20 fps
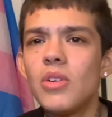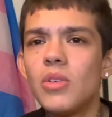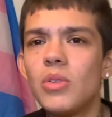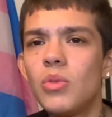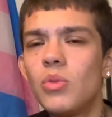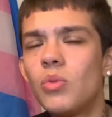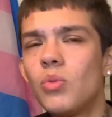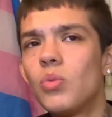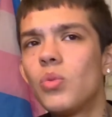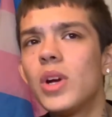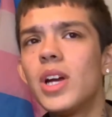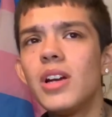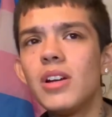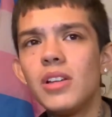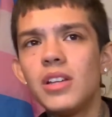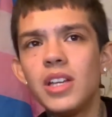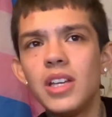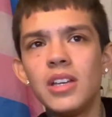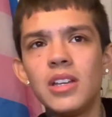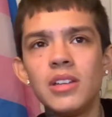
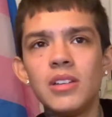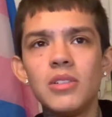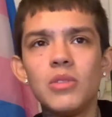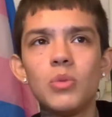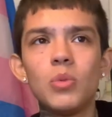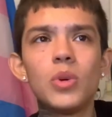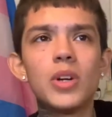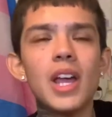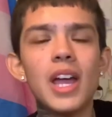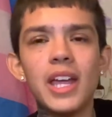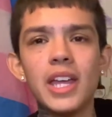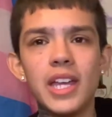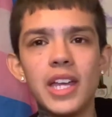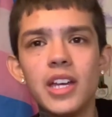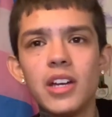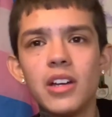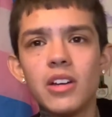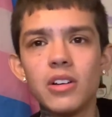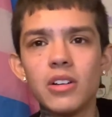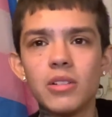Rarely would I
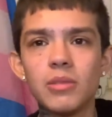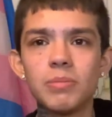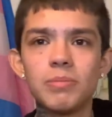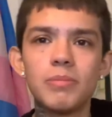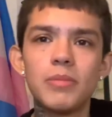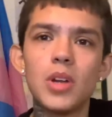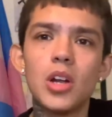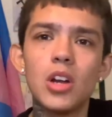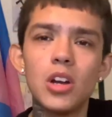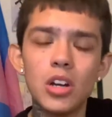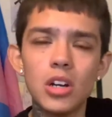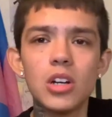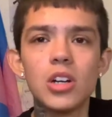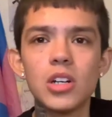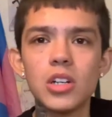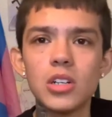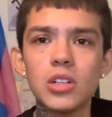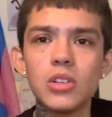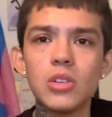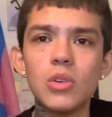hear
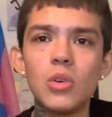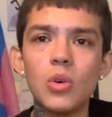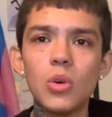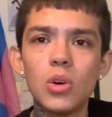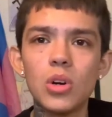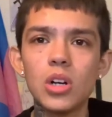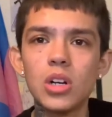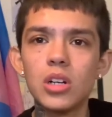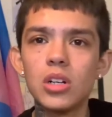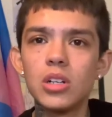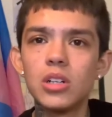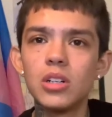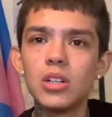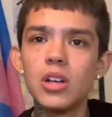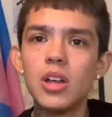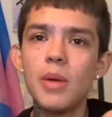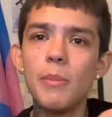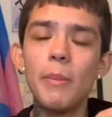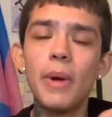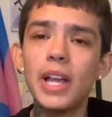her or
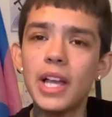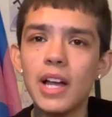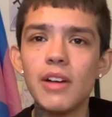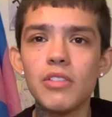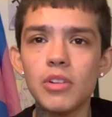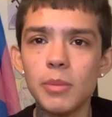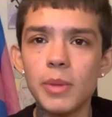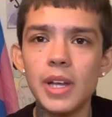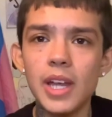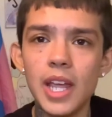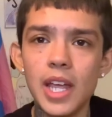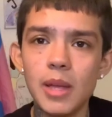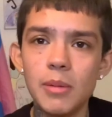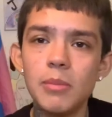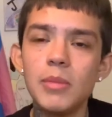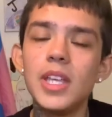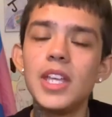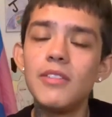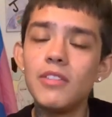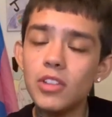my government name,
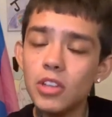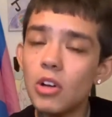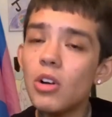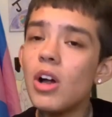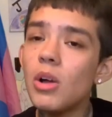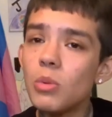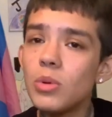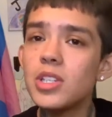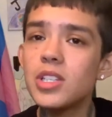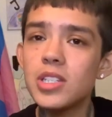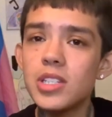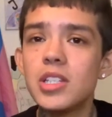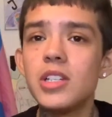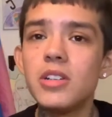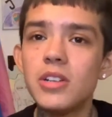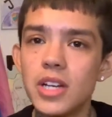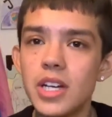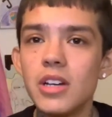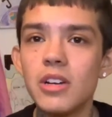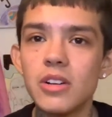even though I would still
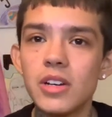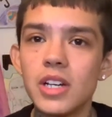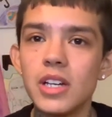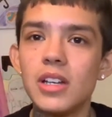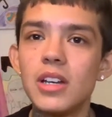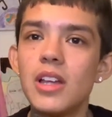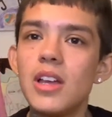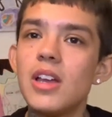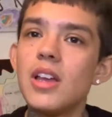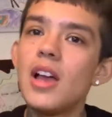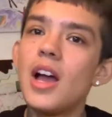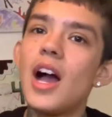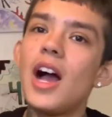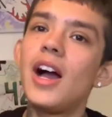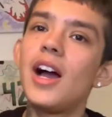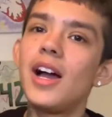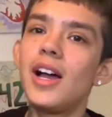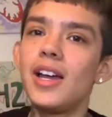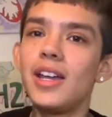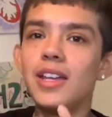hear it.
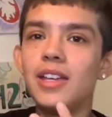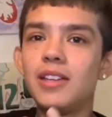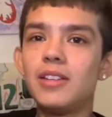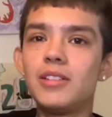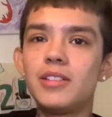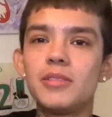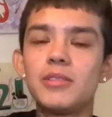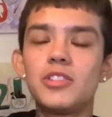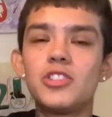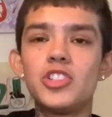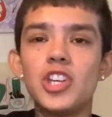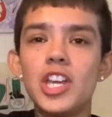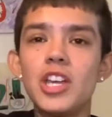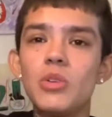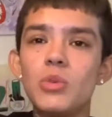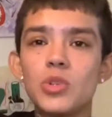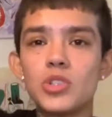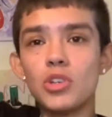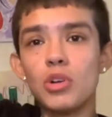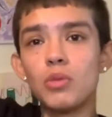Jake
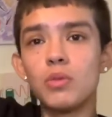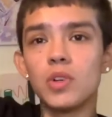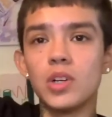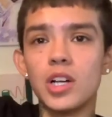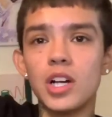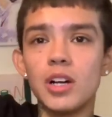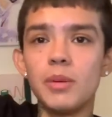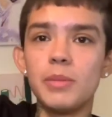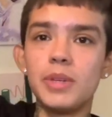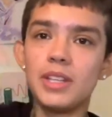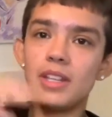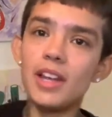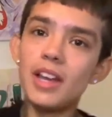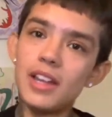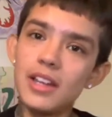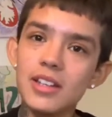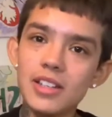was overcoming that,